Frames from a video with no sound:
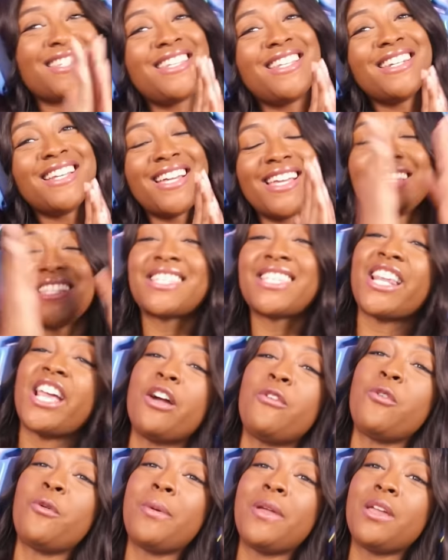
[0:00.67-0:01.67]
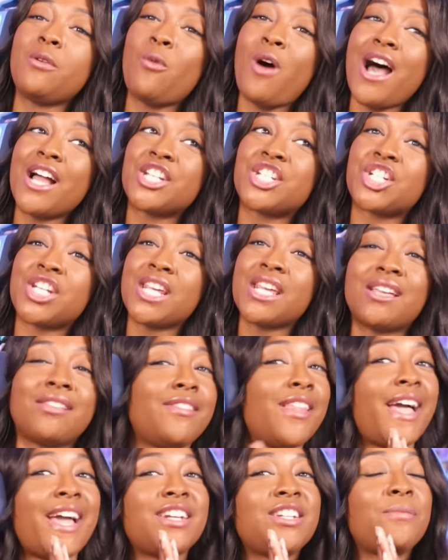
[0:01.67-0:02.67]
Nina, and today we'll be watching
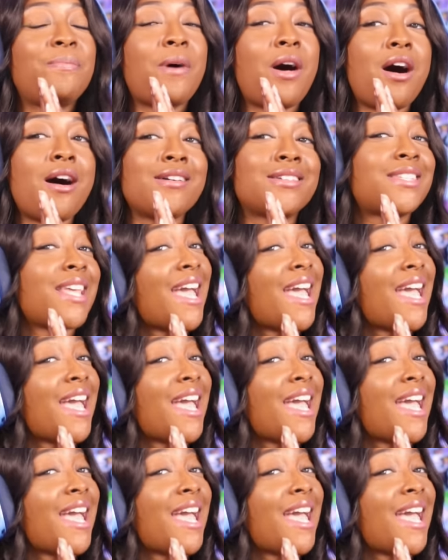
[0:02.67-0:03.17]
Land of Boggs